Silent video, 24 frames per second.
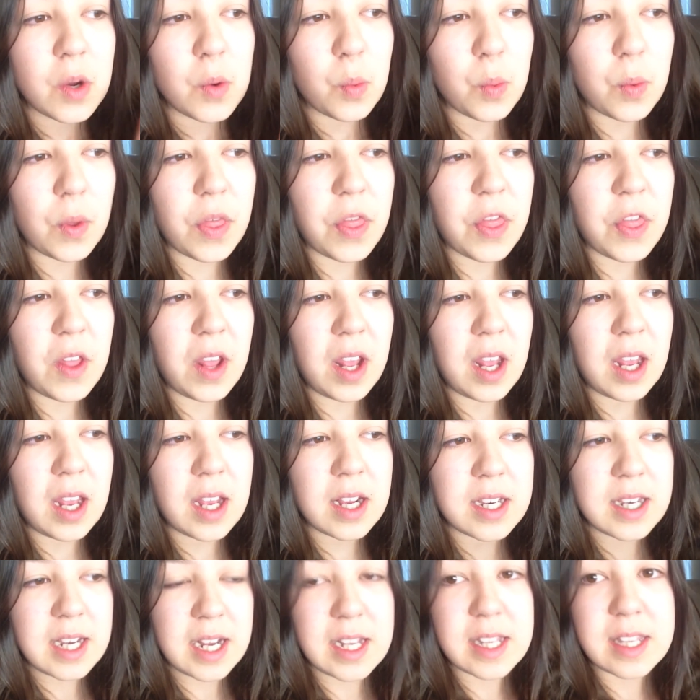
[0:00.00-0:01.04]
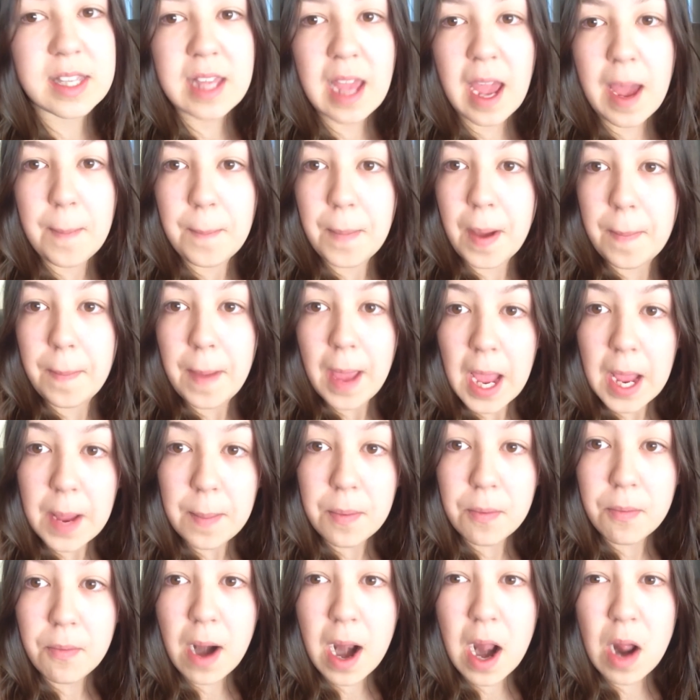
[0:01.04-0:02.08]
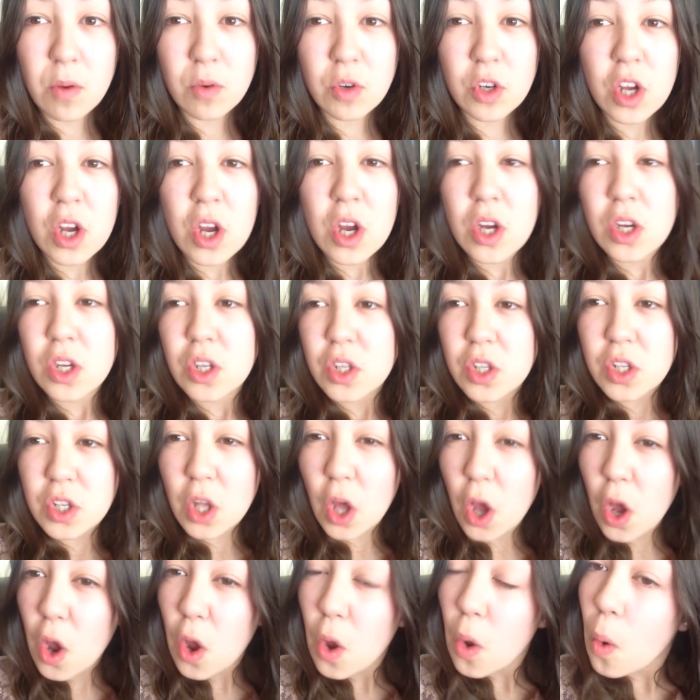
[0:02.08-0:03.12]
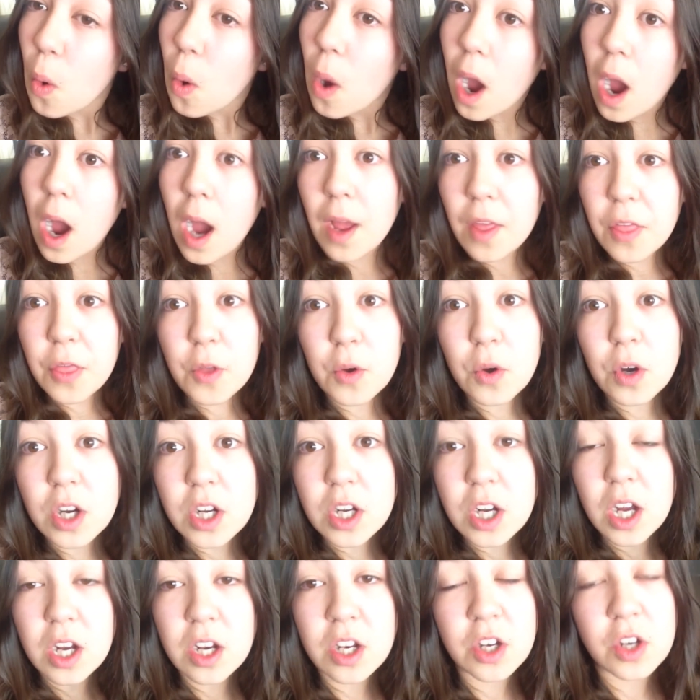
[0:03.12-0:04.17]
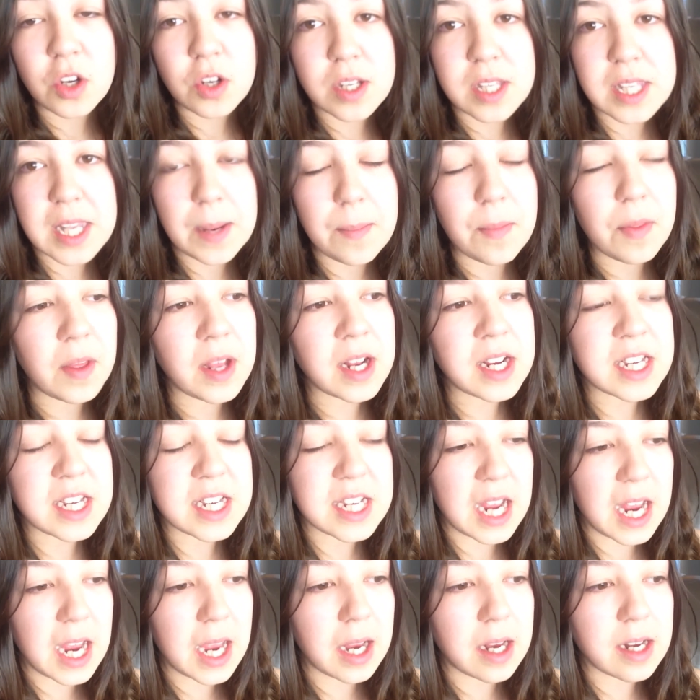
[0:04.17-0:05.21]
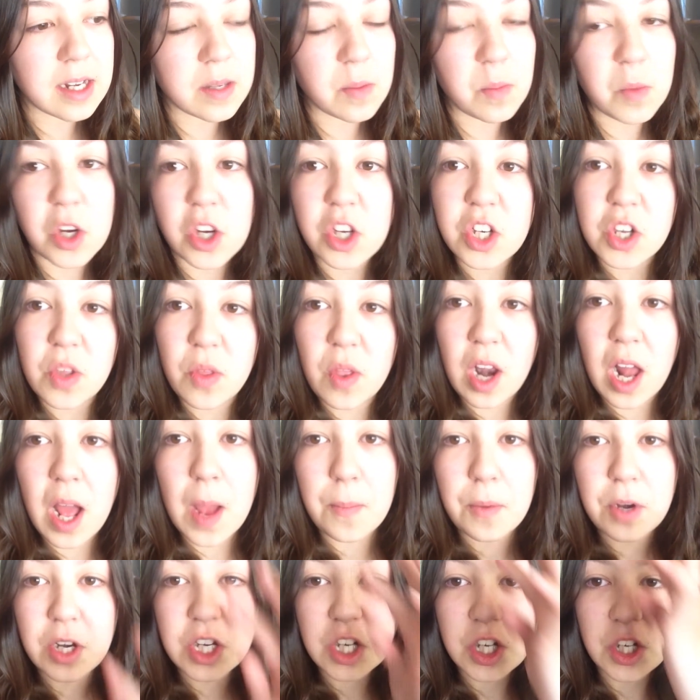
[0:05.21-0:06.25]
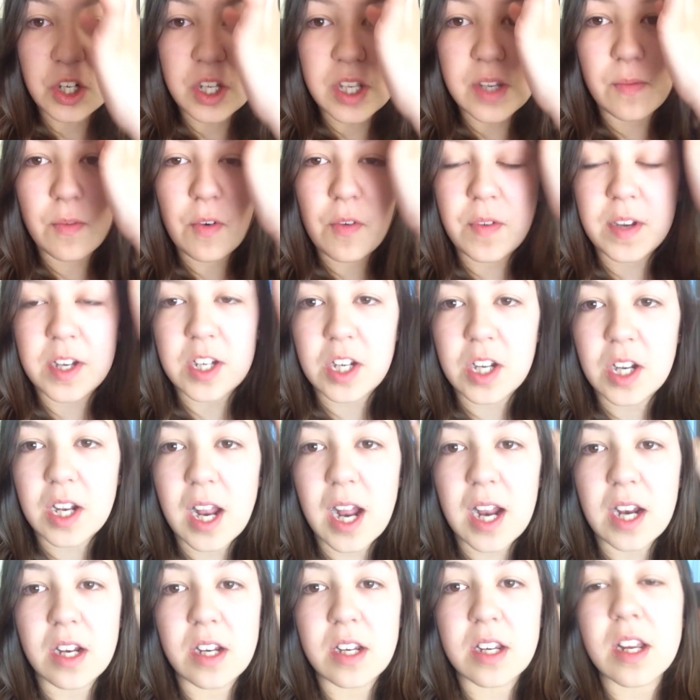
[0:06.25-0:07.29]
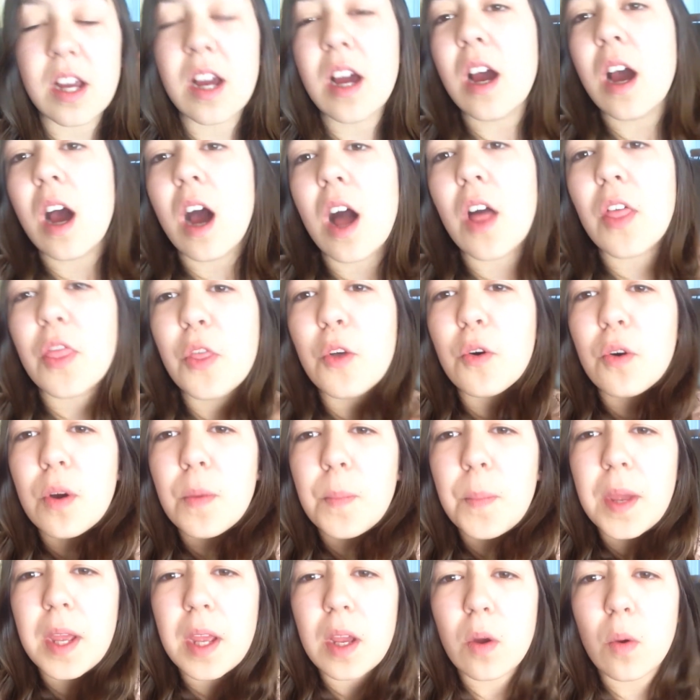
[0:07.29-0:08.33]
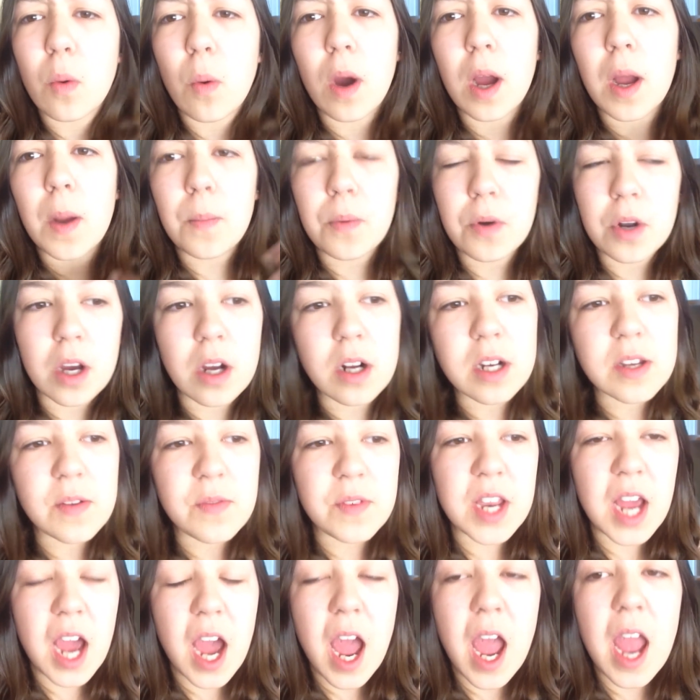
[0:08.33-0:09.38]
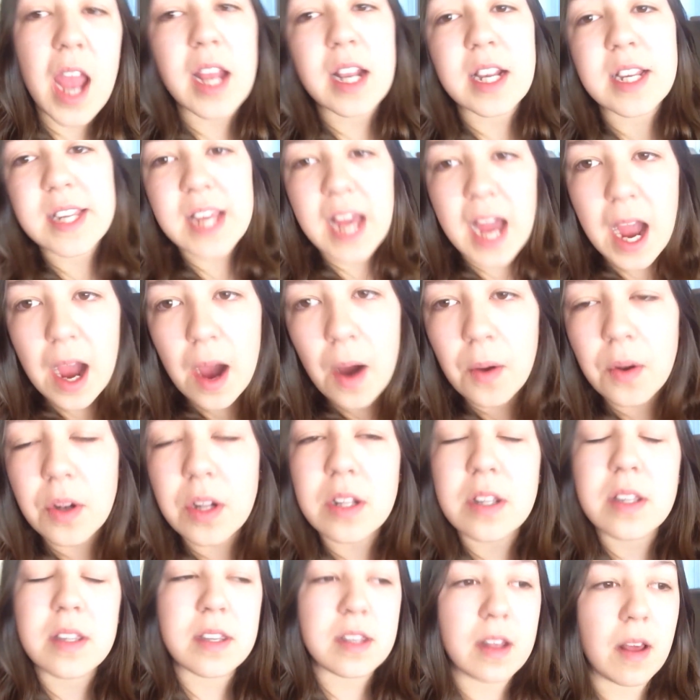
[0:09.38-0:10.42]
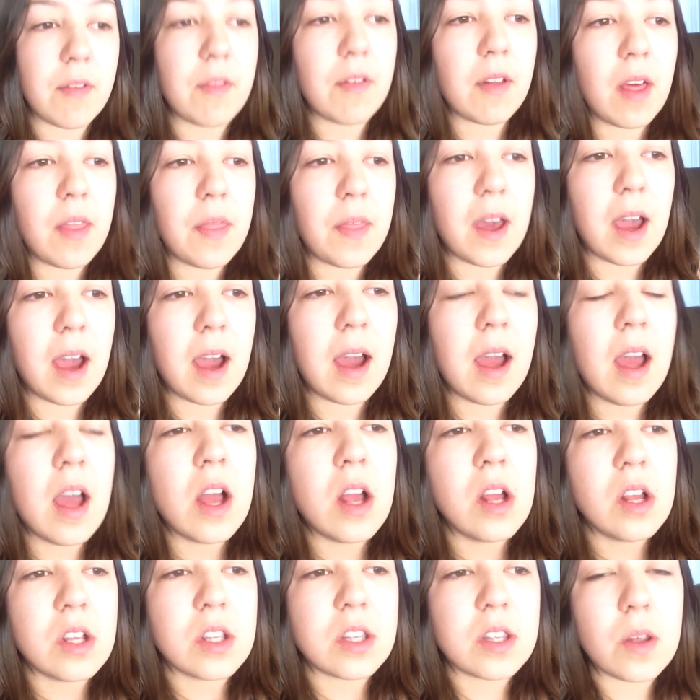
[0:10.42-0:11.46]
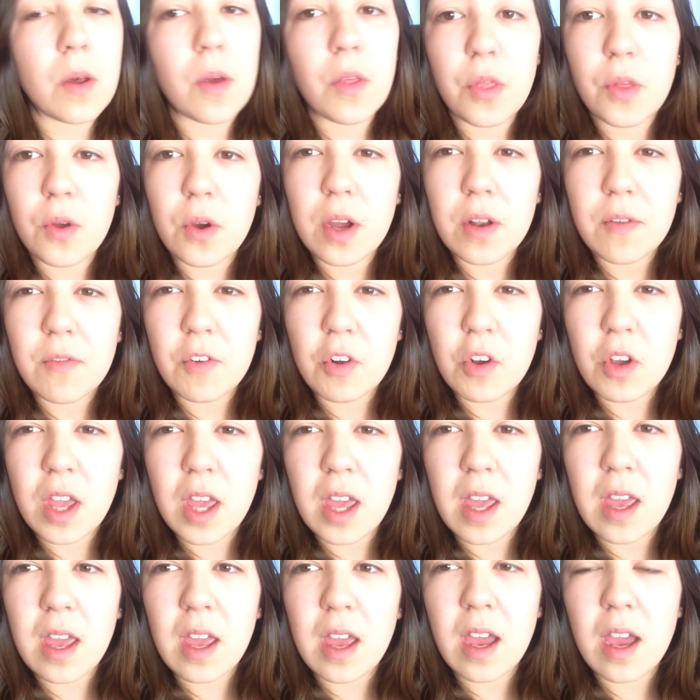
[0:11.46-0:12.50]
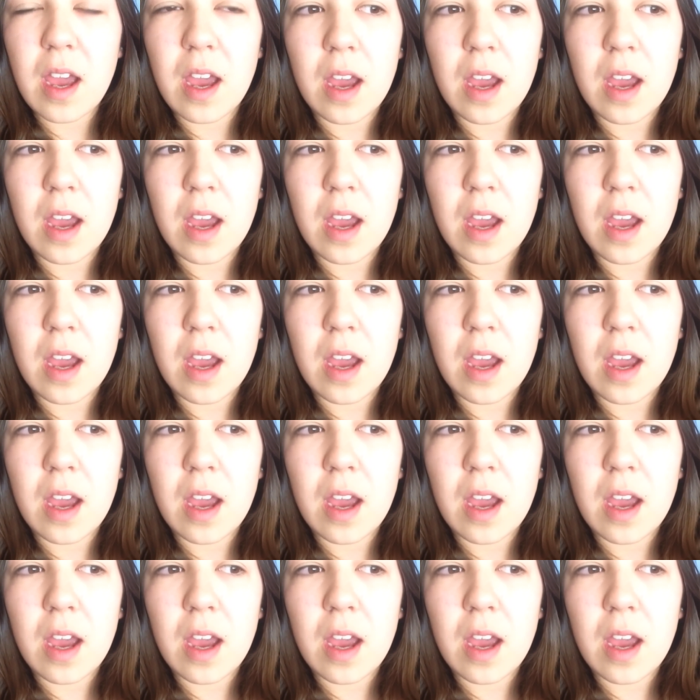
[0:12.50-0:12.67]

with the desk and my paper round, so I thought I'd kind of do the same thing today, because I'm going to the library to do some revision, and I thought it'd be quite a productive day in town and stuff like that. So I thought I'd vlog it,